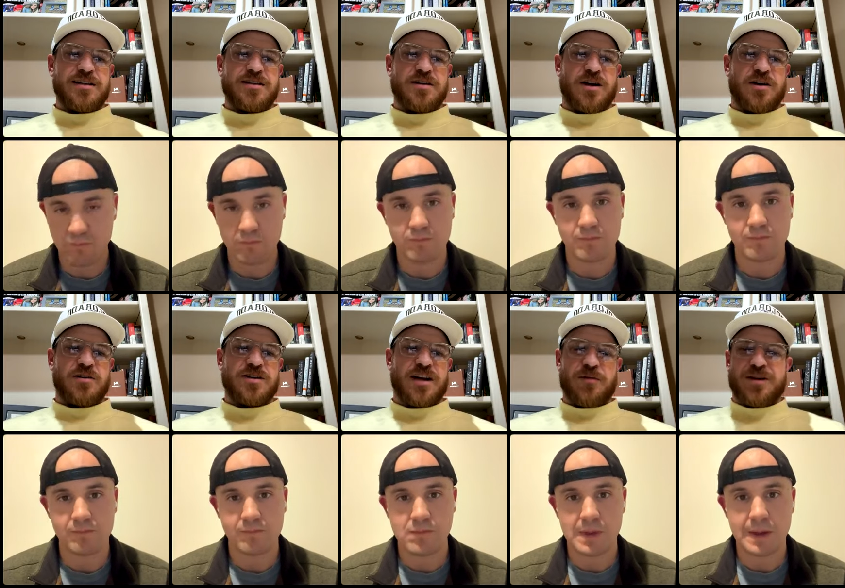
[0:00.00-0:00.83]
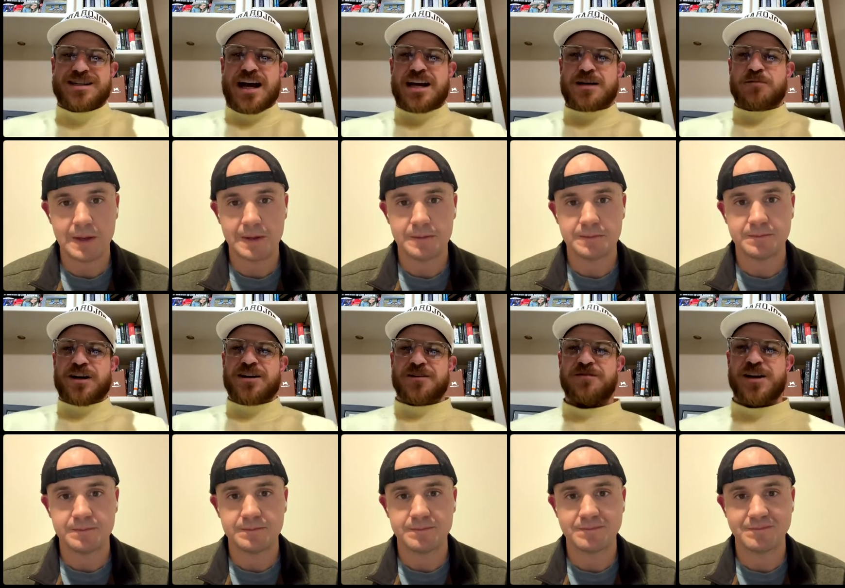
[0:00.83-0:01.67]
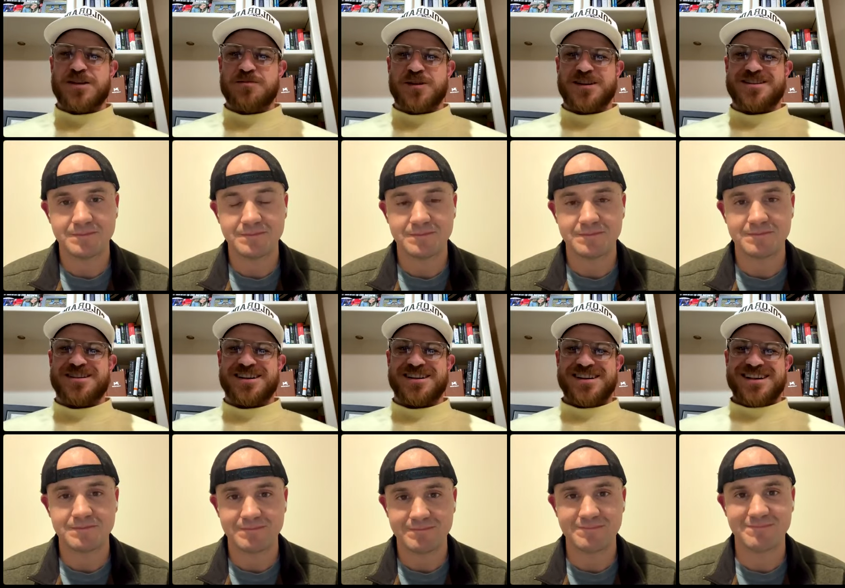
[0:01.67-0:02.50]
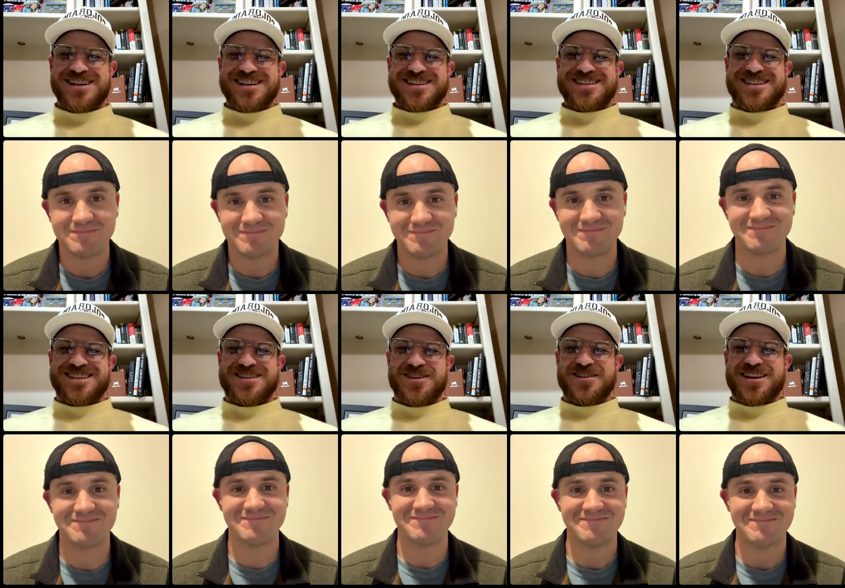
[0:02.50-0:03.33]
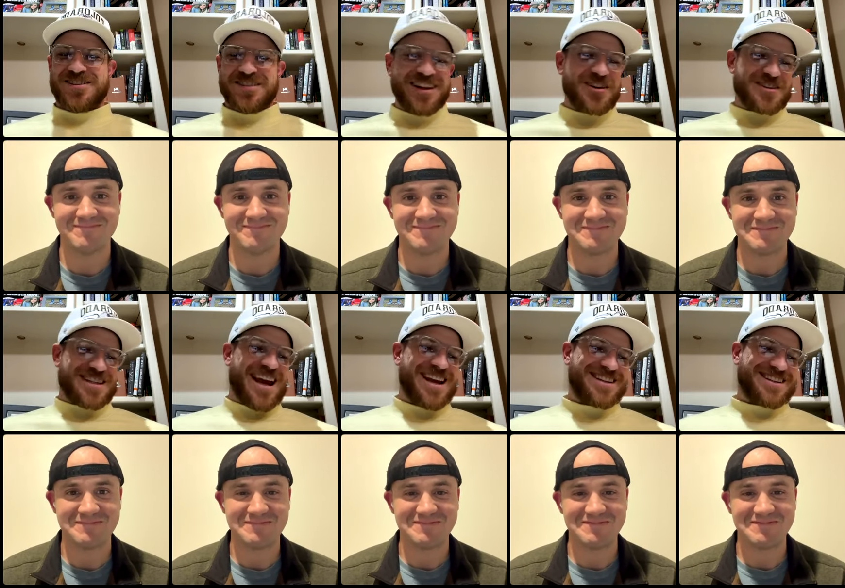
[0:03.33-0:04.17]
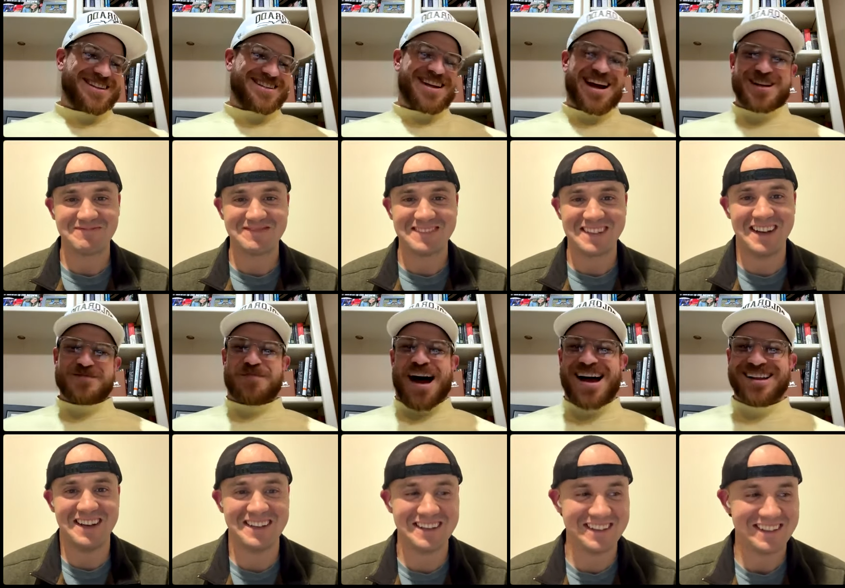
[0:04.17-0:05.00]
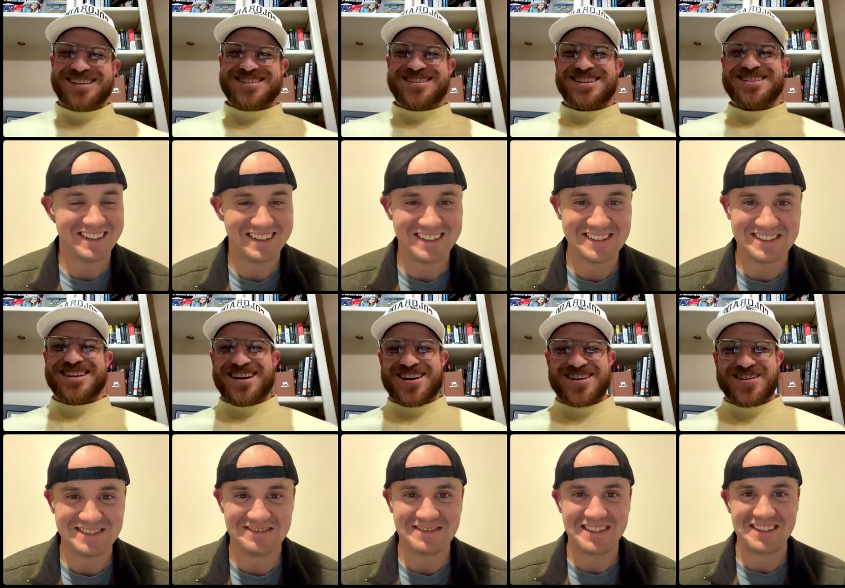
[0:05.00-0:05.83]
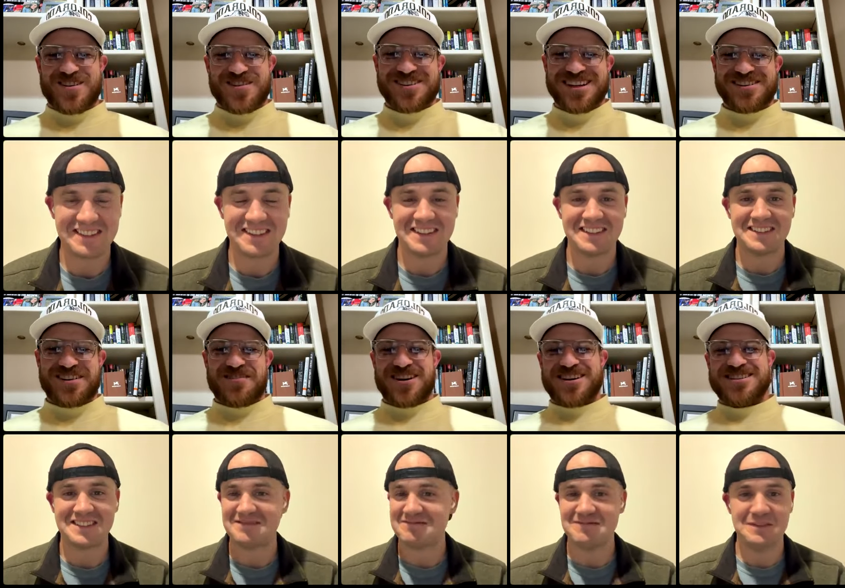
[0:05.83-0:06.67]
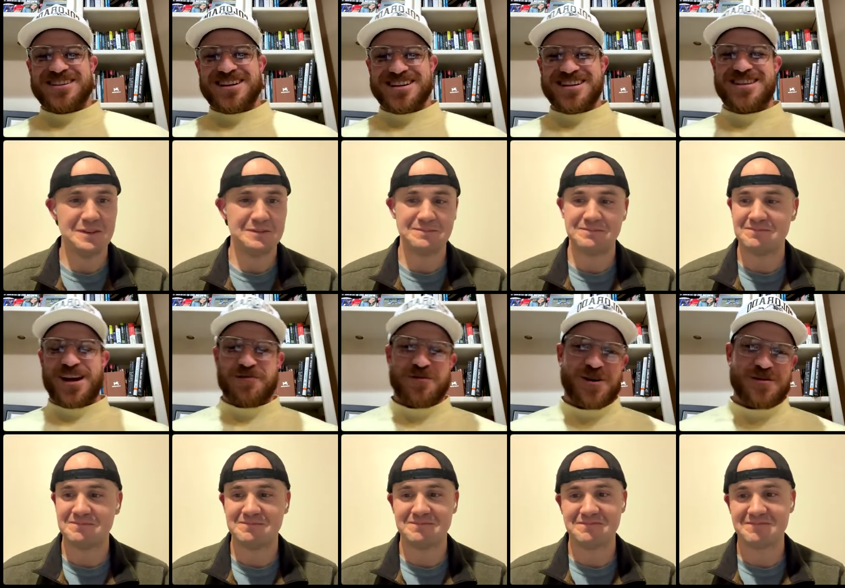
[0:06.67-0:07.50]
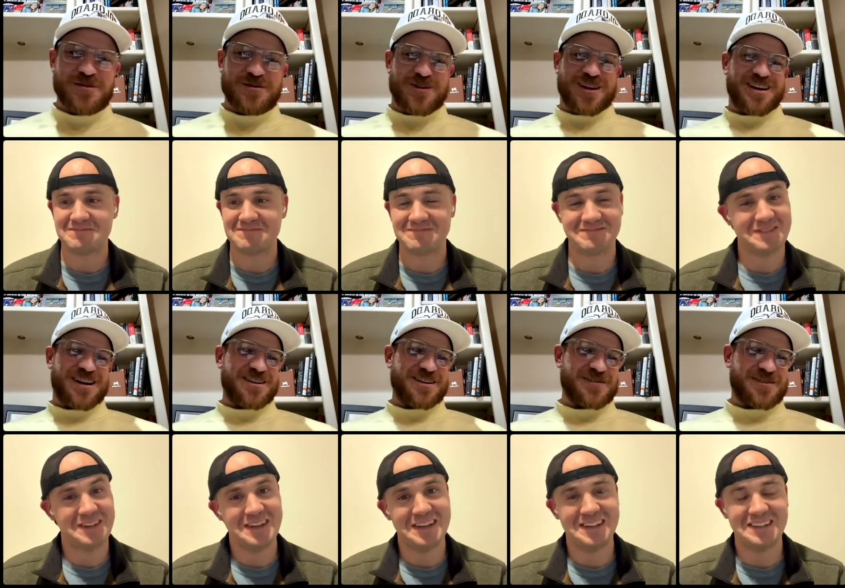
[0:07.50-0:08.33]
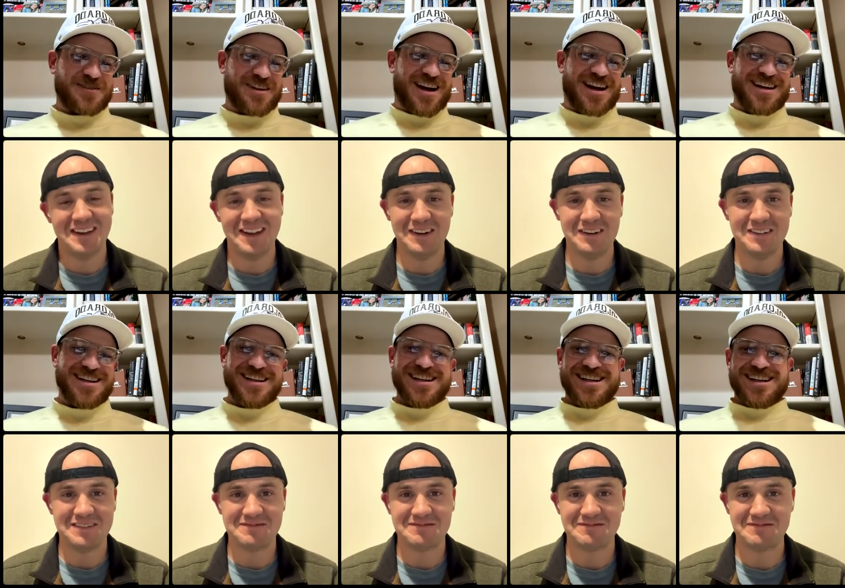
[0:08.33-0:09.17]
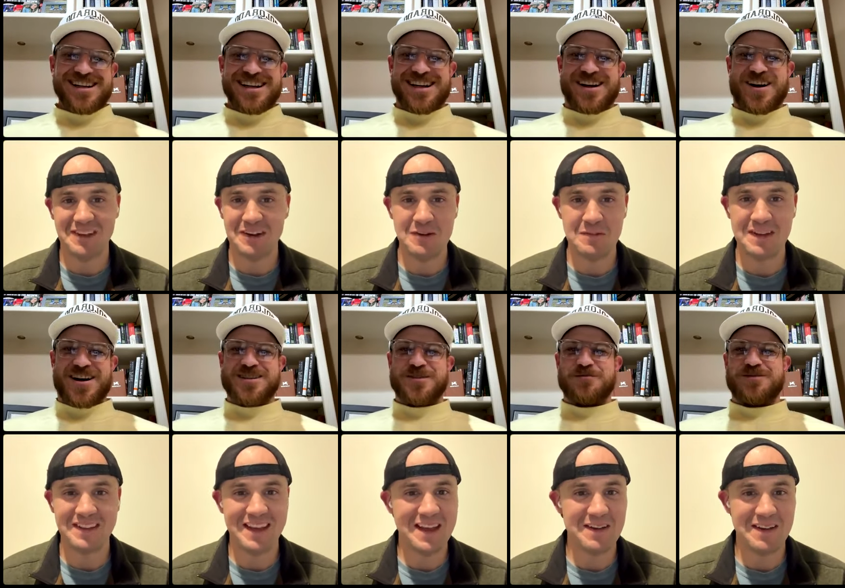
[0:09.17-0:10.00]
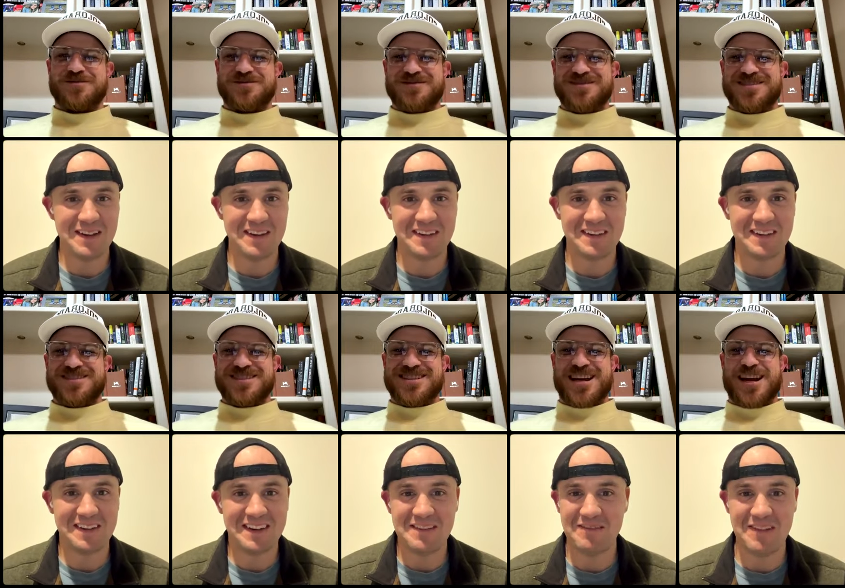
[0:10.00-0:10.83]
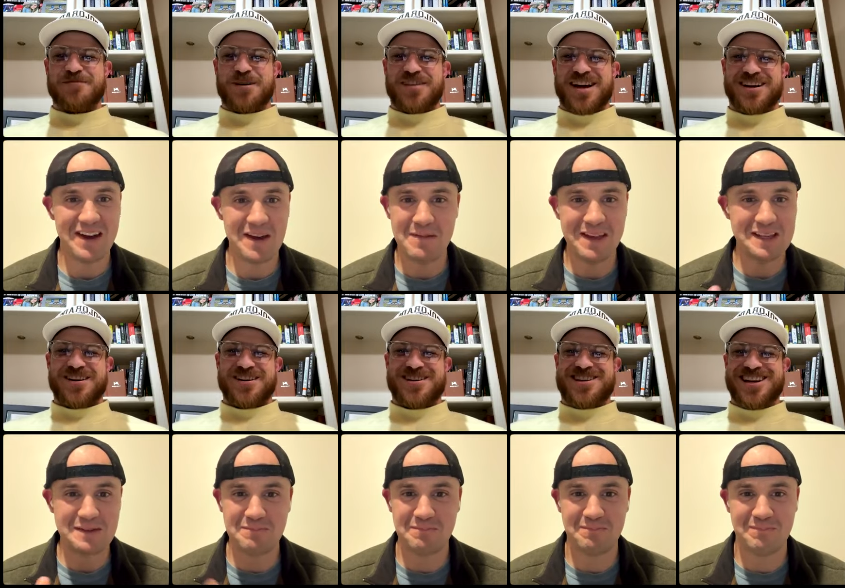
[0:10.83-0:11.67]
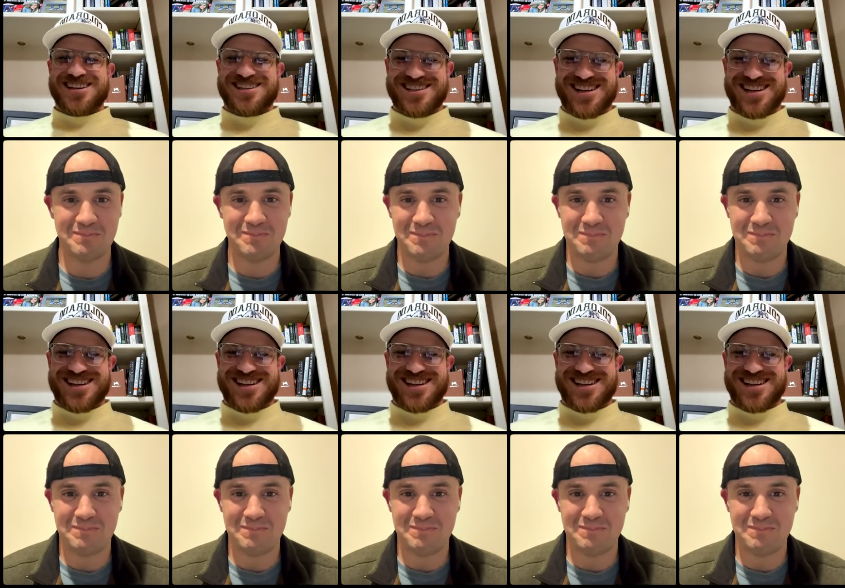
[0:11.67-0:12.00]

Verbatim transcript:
Speaker 1: so tonight we decided to bring it on Facebook to to do give a little taste. It's not as polished as they are normally when we're in the same room with one another, and we've got an awesome it might not team of as, editors. so.